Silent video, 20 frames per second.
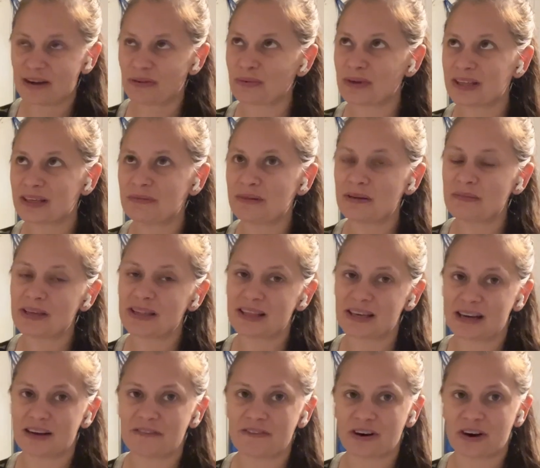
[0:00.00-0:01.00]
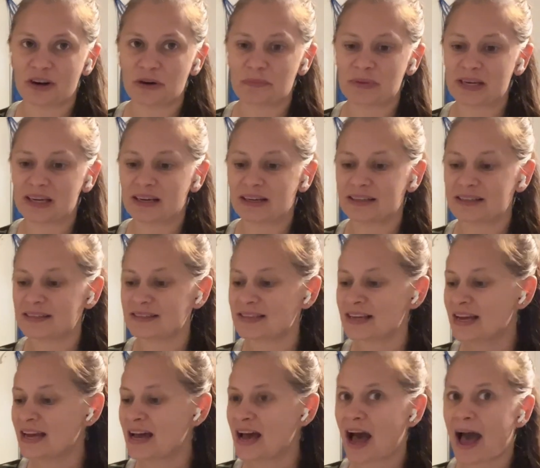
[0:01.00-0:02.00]
it really made me think of her because
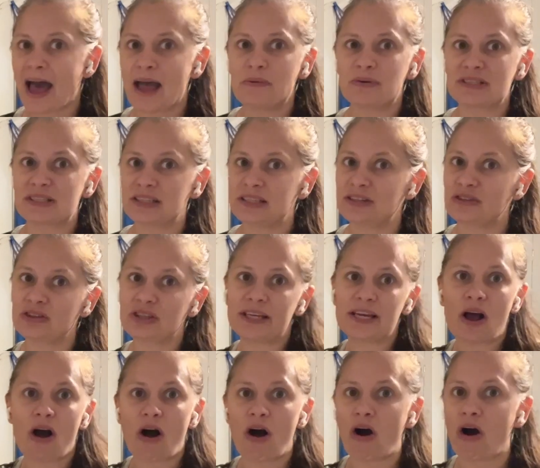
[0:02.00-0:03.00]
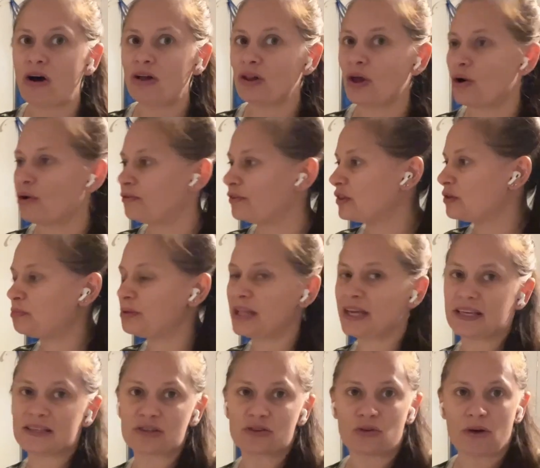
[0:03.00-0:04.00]
I was literally all over the
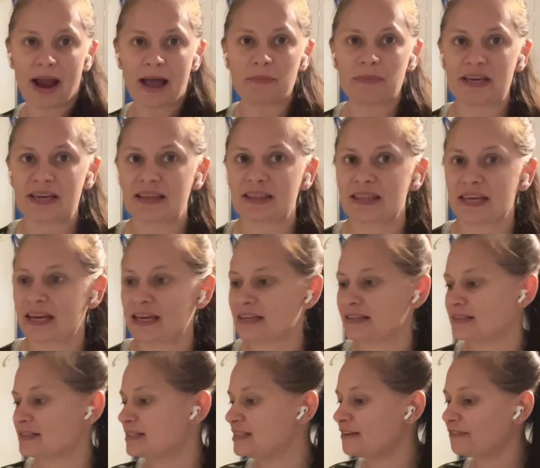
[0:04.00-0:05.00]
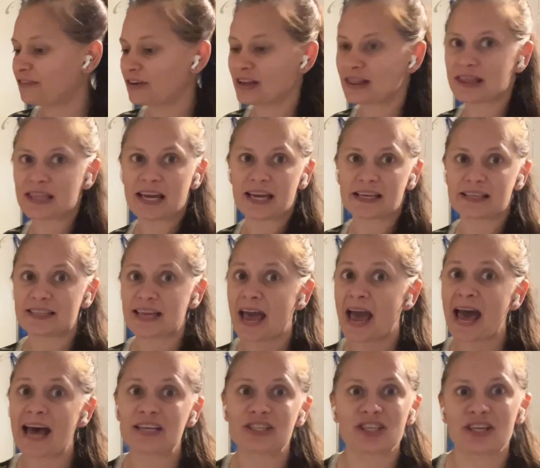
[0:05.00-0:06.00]
place, grabbing things, different things,
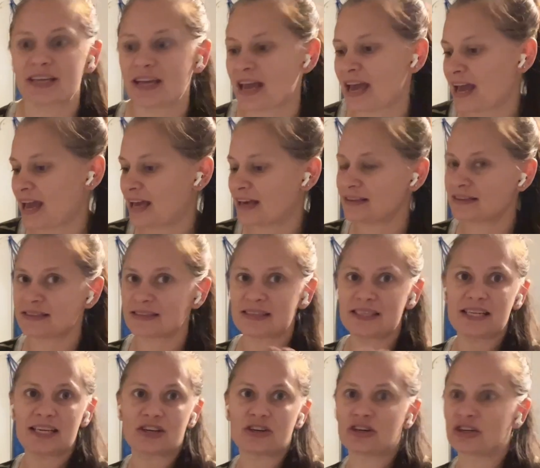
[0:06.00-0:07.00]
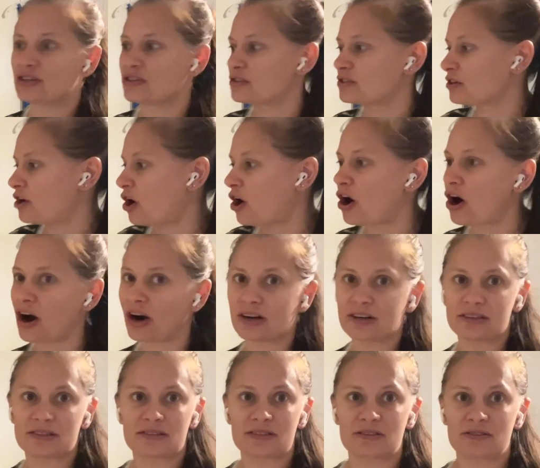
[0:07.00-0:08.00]
hatching eggs, stickers,
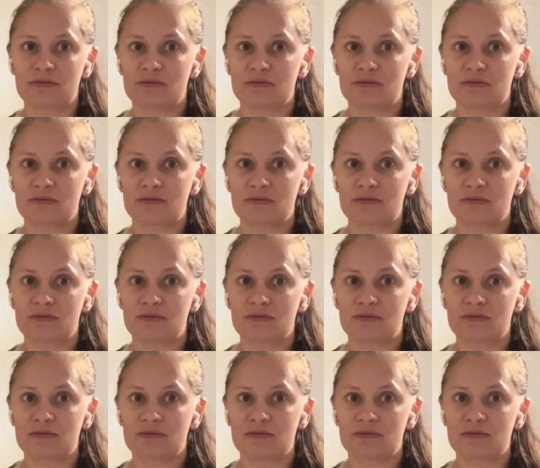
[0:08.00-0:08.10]
cards,